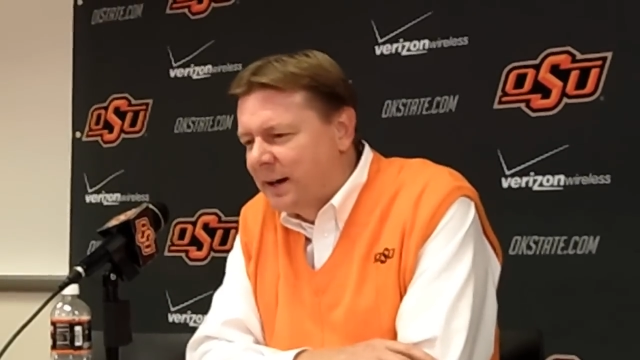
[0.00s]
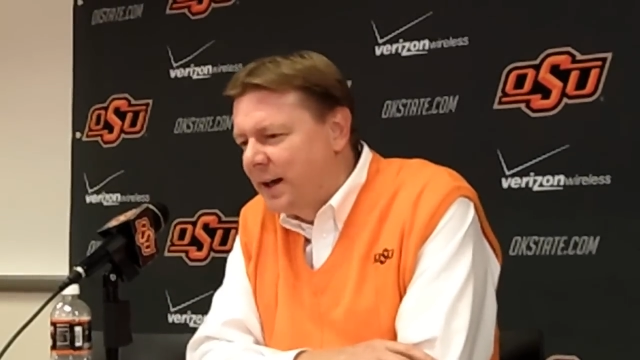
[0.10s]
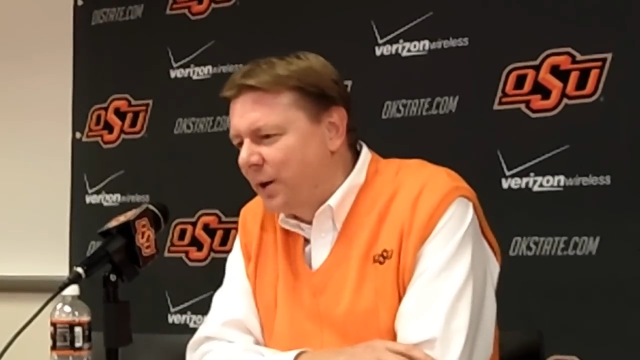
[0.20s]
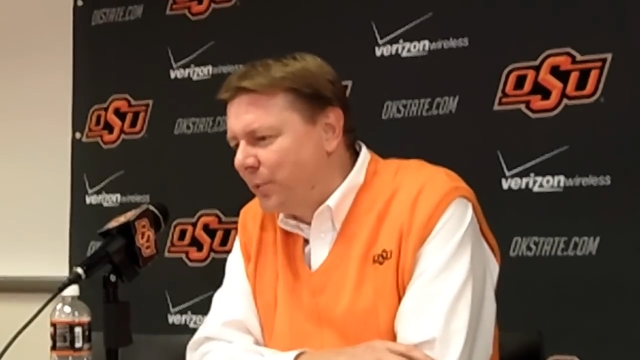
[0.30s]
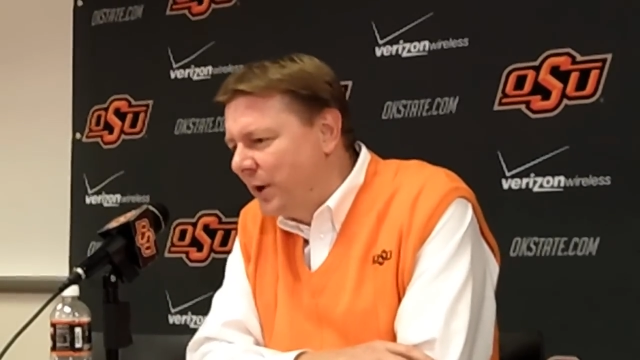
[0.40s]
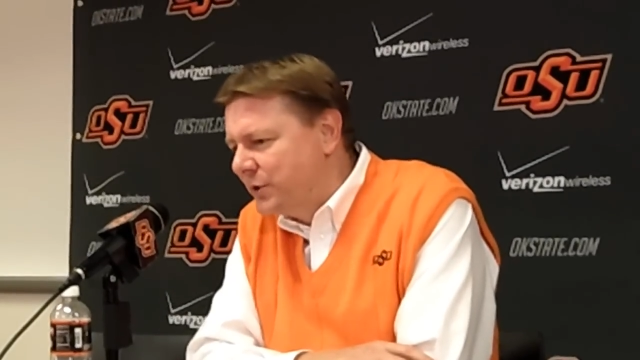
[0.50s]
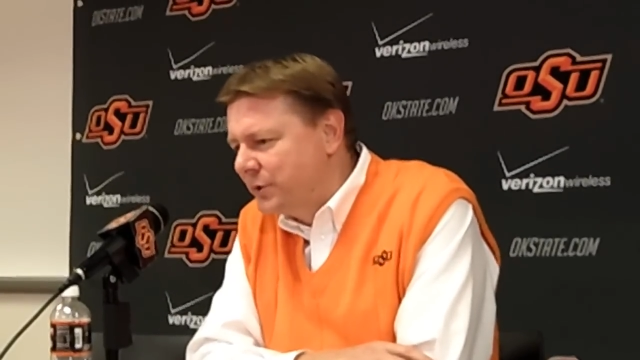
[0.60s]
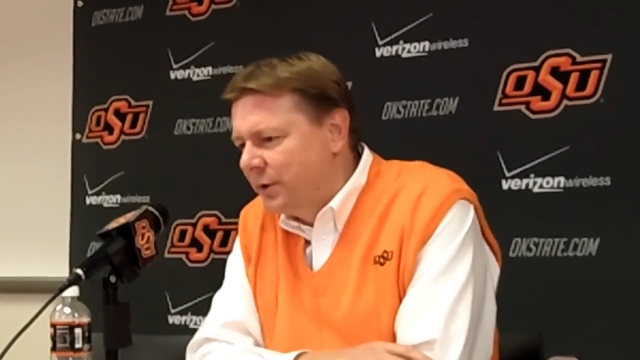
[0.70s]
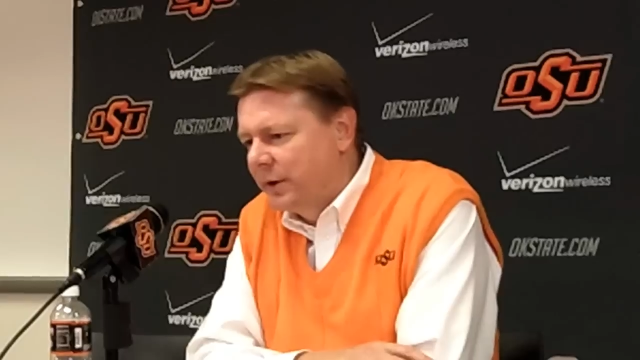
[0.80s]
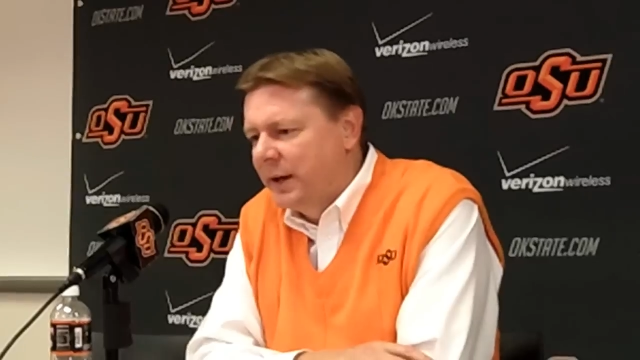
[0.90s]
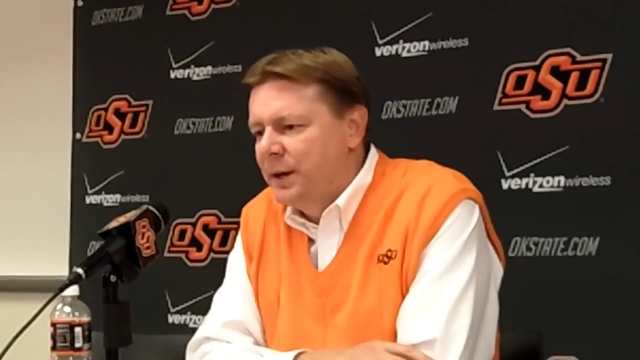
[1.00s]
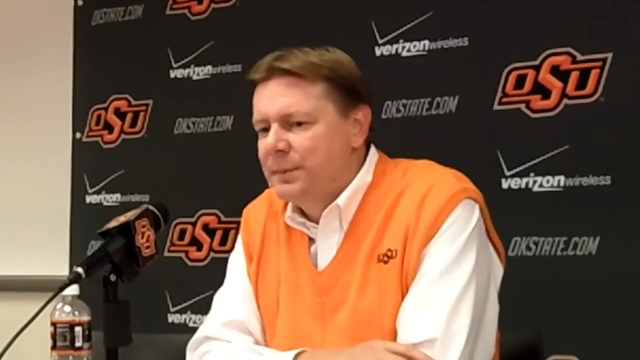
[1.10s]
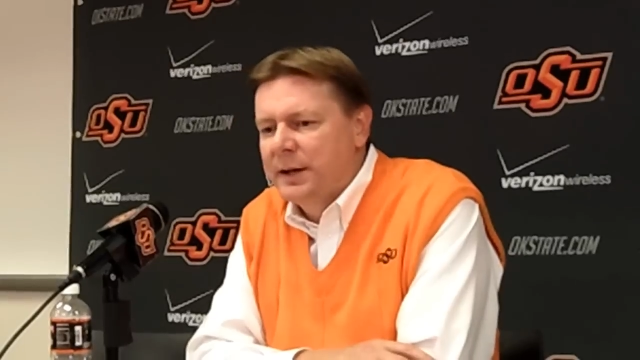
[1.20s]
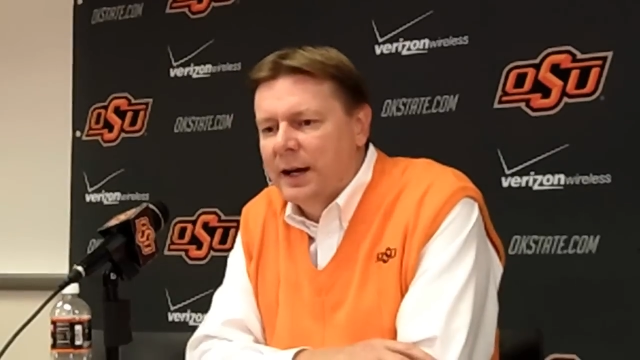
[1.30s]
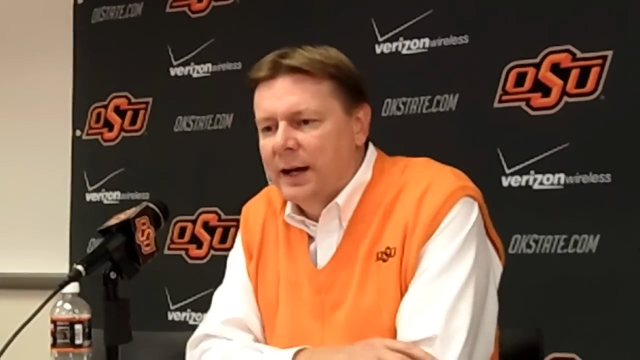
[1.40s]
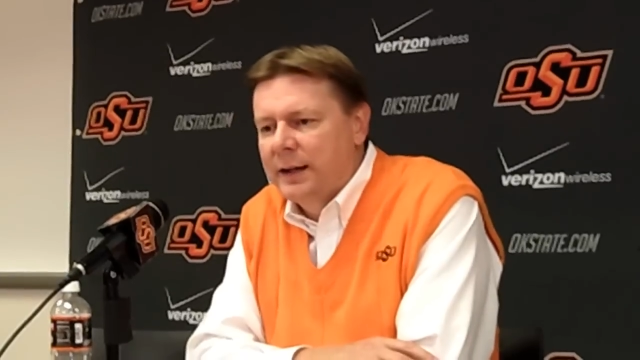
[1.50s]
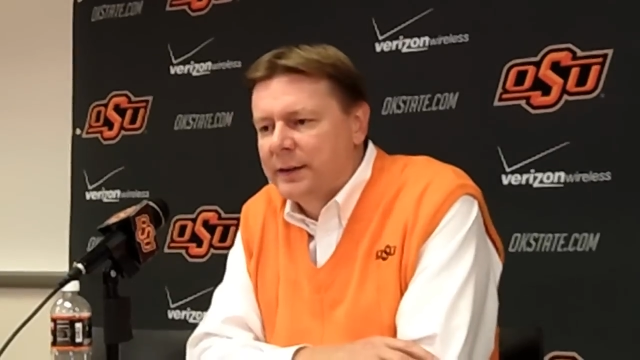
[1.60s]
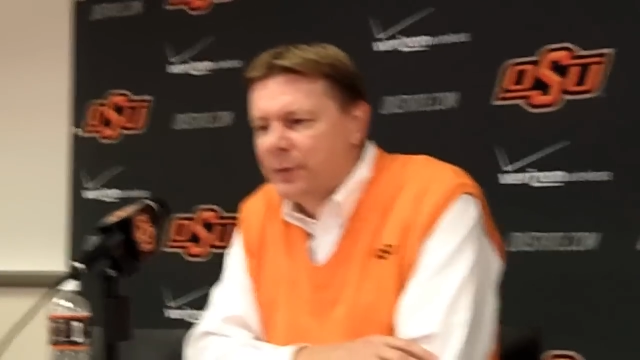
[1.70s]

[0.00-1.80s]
a lot of rush in our game tonight.